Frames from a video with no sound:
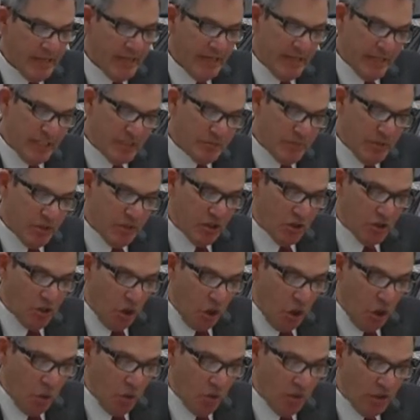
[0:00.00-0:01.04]
It has been the
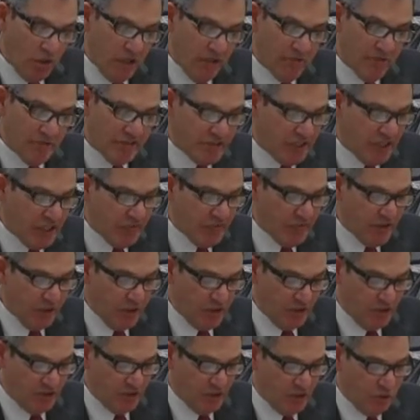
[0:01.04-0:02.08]
goal of the city of
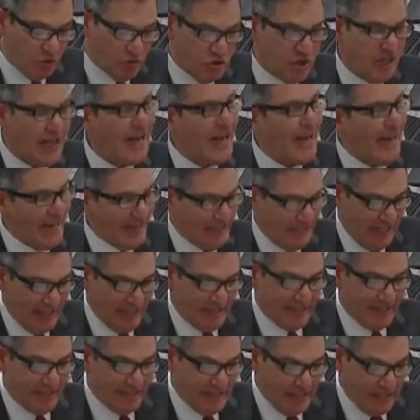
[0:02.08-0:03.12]
Calexico to
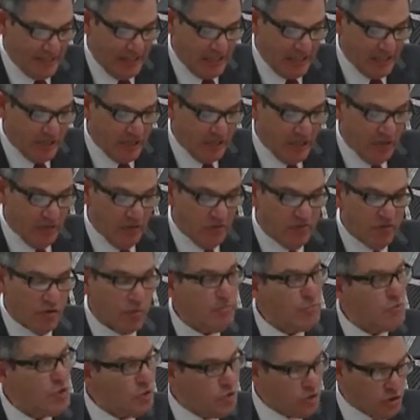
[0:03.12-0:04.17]
highlight the need for
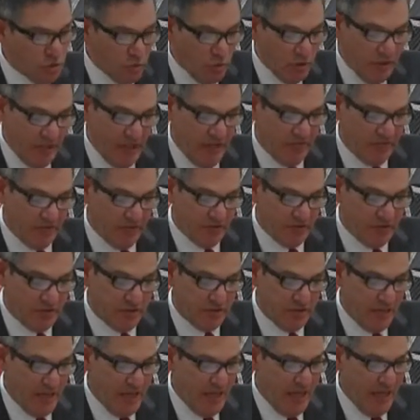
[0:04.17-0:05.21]
mutual
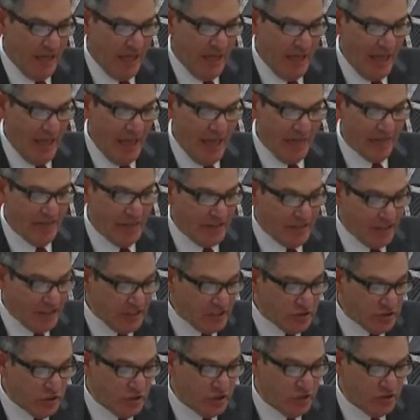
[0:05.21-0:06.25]
efforts and the
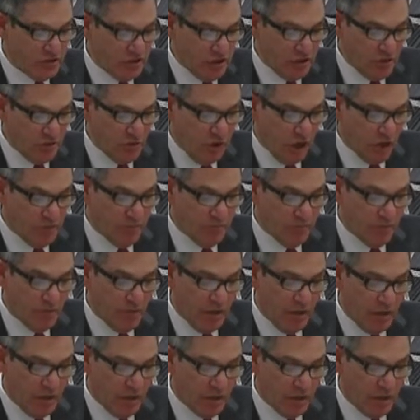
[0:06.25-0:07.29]
need to continue
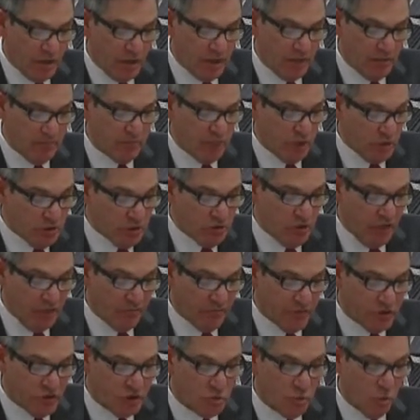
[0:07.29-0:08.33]
our mutual
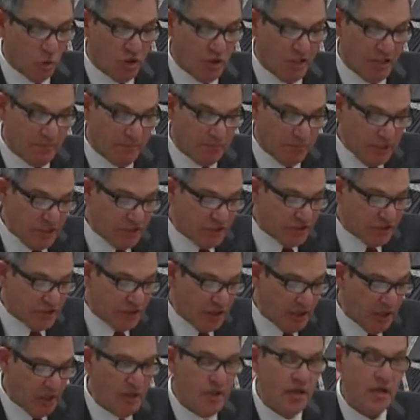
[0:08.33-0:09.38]
efforts toward completion
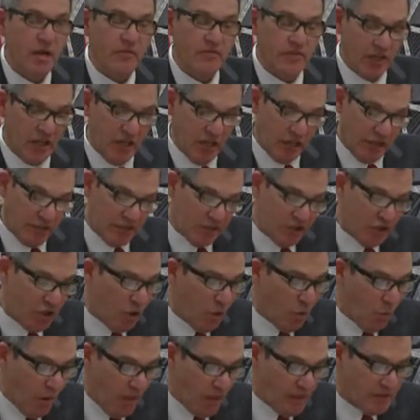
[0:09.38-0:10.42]
of the
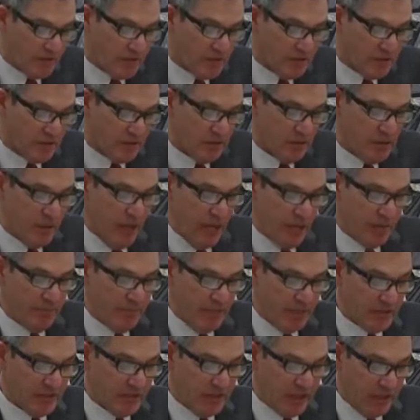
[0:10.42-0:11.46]
Calexico West and
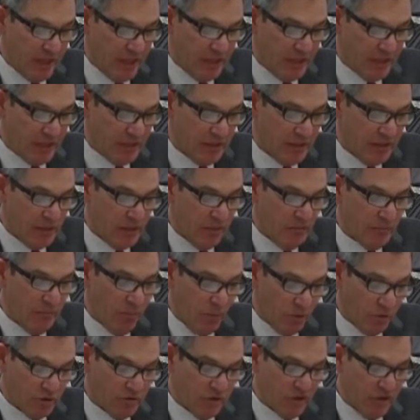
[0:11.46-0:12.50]
Mexicali
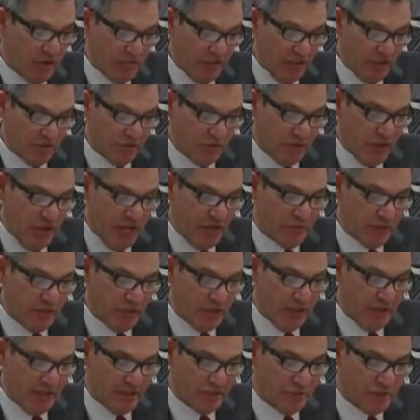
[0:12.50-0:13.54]
ports of entry and
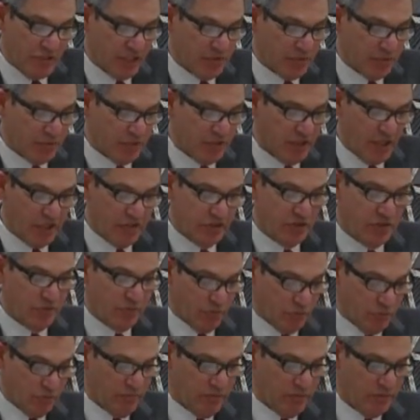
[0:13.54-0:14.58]
related transportation
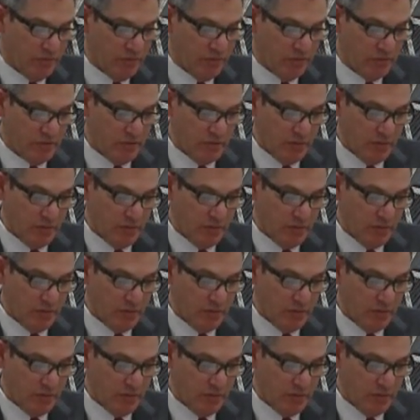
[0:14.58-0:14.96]
improvements.